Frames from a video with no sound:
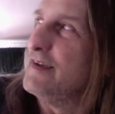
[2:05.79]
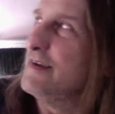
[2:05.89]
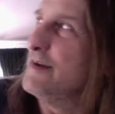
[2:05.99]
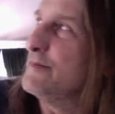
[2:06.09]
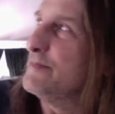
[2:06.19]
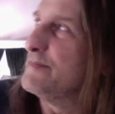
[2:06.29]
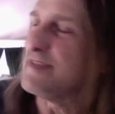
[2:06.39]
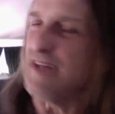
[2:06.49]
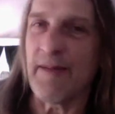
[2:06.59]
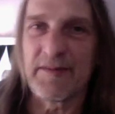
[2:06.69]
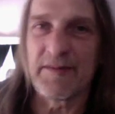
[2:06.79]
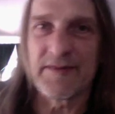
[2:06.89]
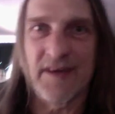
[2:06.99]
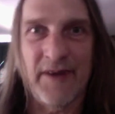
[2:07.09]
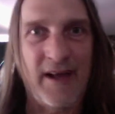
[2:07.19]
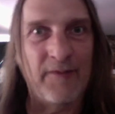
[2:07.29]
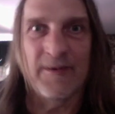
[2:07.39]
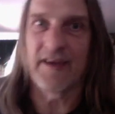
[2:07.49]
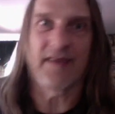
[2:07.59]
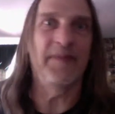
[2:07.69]
you know, Sabbath was coming out
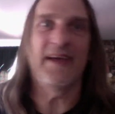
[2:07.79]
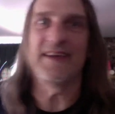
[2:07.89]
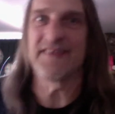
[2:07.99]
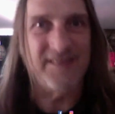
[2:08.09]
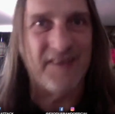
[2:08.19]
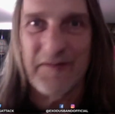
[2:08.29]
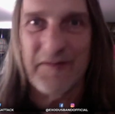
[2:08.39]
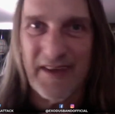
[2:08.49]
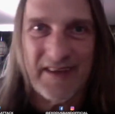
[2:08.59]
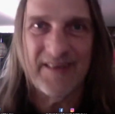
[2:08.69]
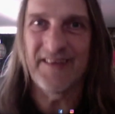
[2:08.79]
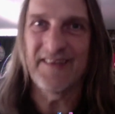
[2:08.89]
with like amazing stuff, like